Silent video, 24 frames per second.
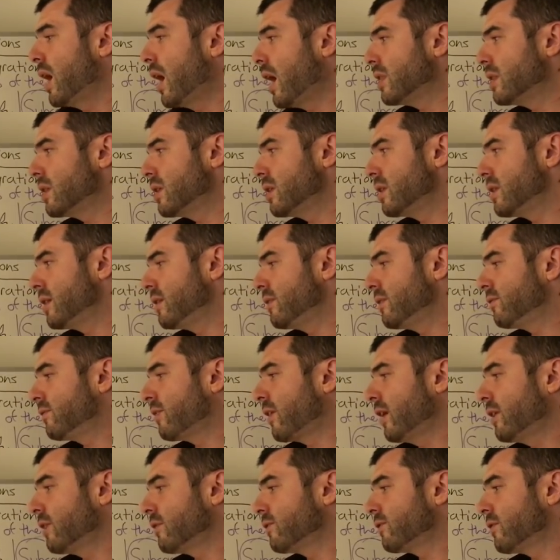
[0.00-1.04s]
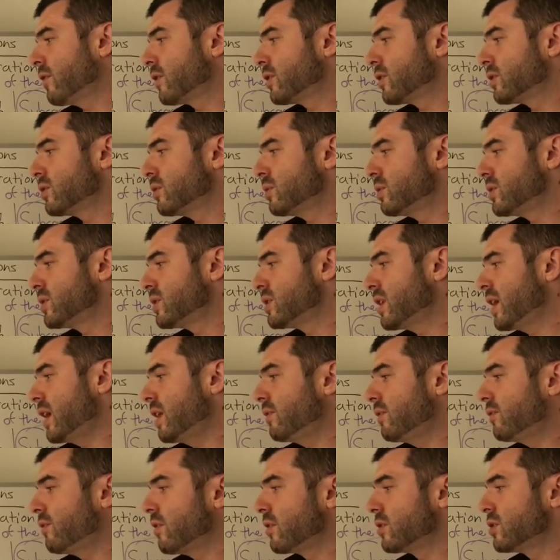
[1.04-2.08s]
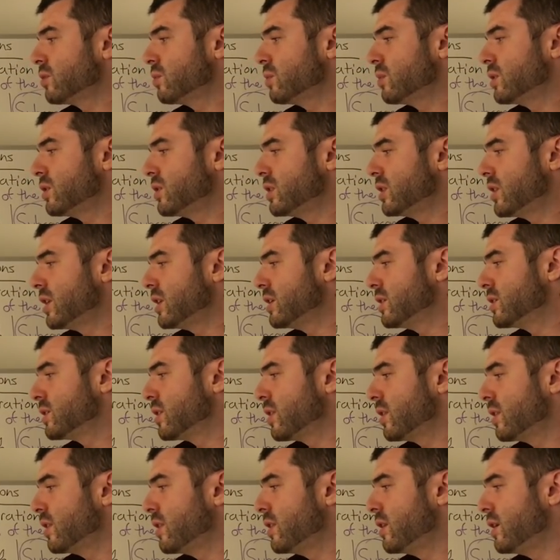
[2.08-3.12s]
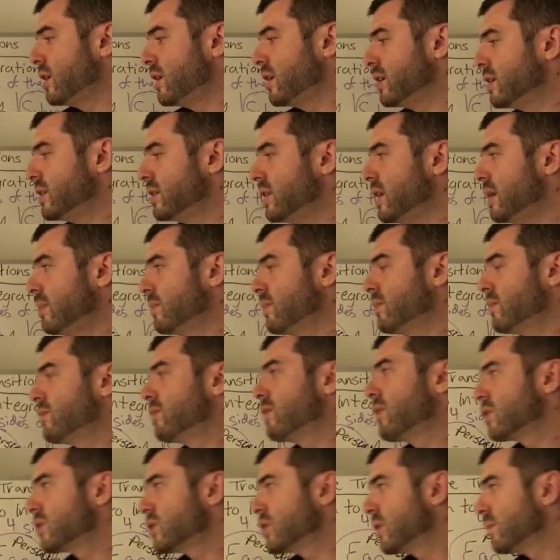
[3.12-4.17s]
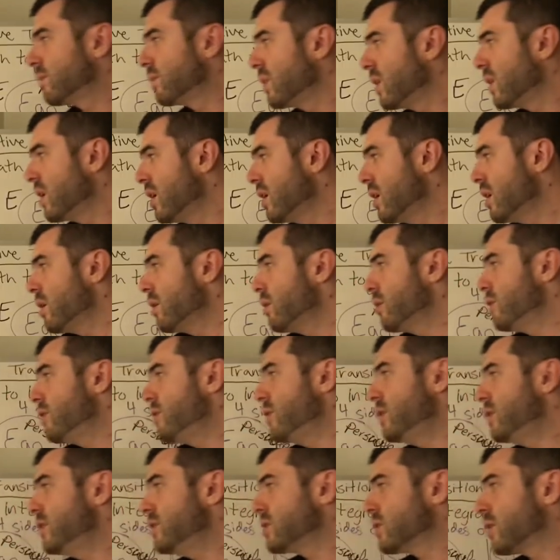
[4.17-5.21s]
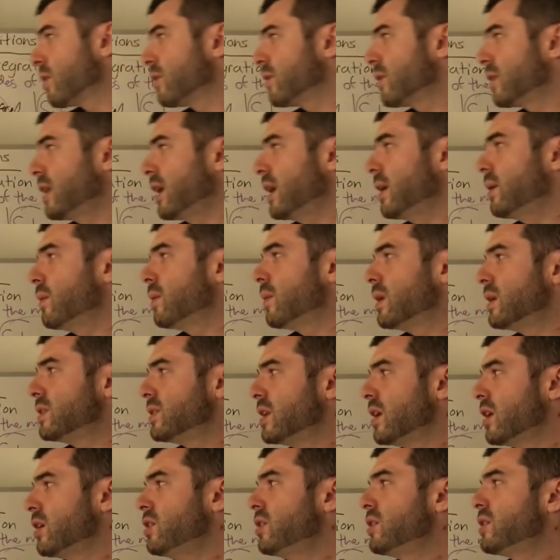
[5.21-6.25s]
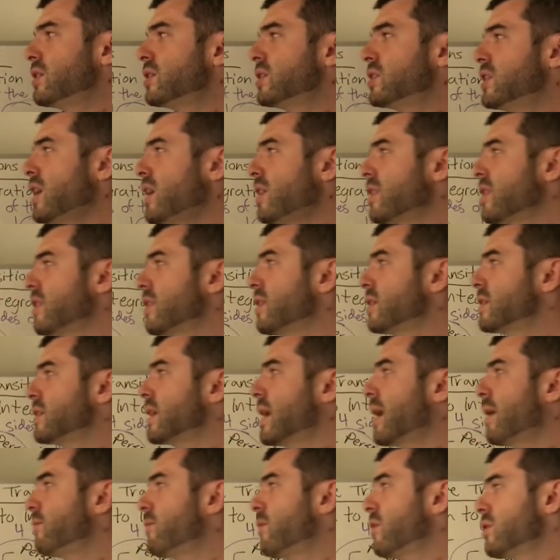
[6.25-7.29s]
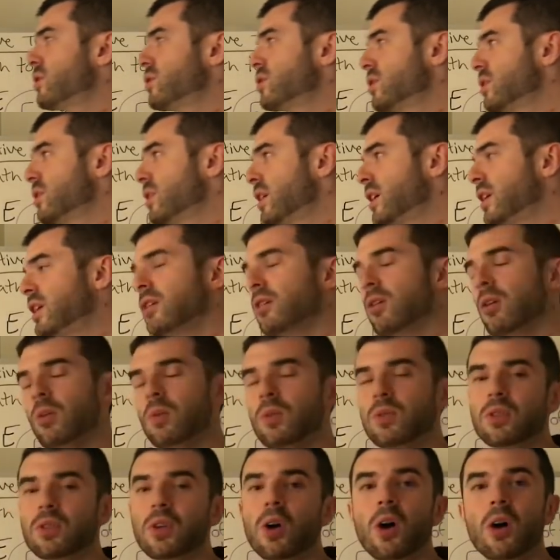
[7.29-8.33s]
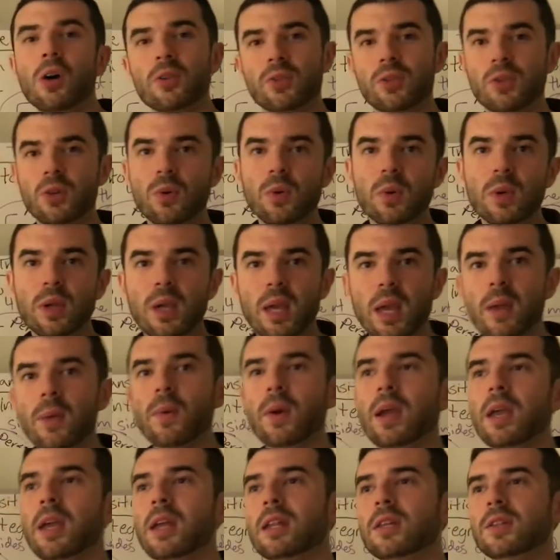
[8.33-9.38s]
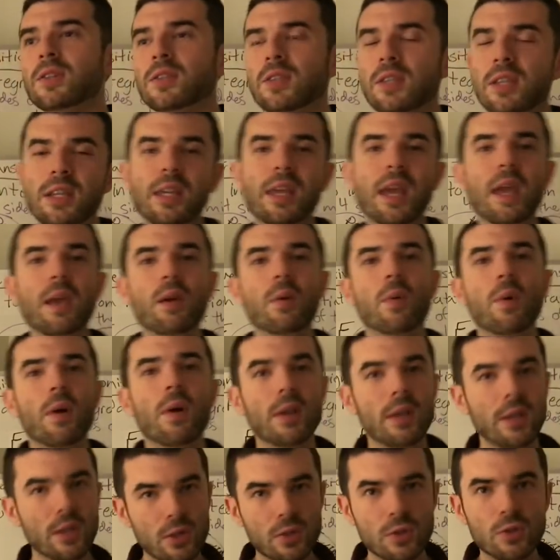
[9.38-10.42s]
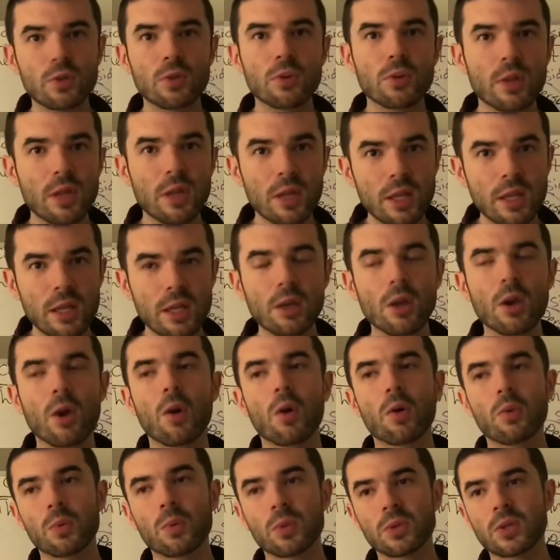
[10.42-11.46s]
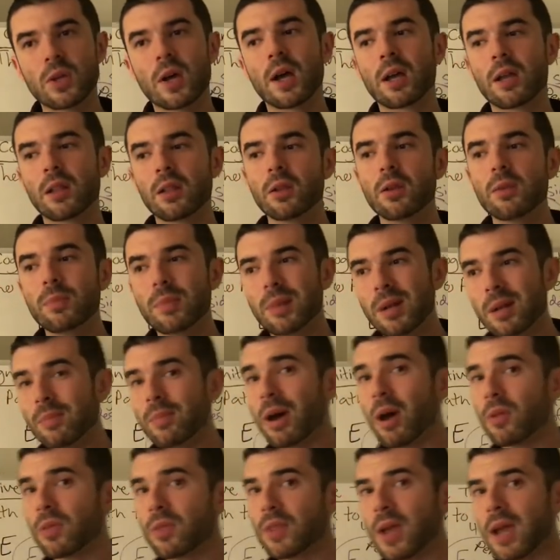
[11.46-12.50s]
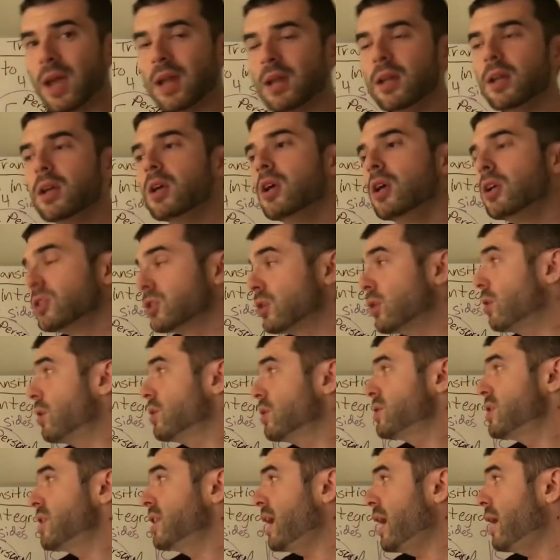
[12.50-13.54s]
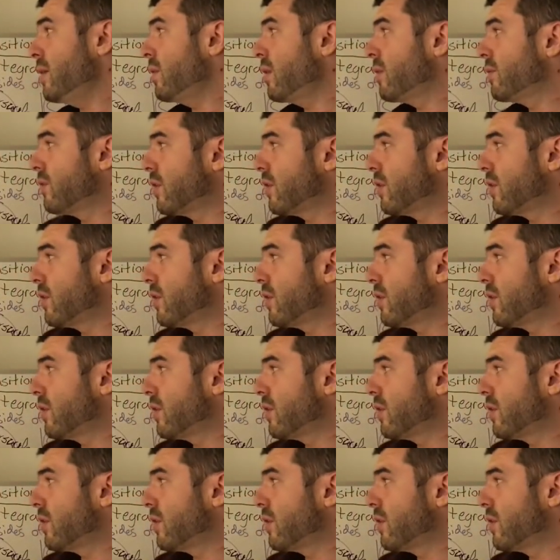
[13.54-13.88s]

and then the final function, which is the eighth function, which is the demon function these are the gateways. Now you could say that the top function, the hero, is also a gateway. It is the gateway into the ego, and we'll talk a little bit about that. So those are the gateway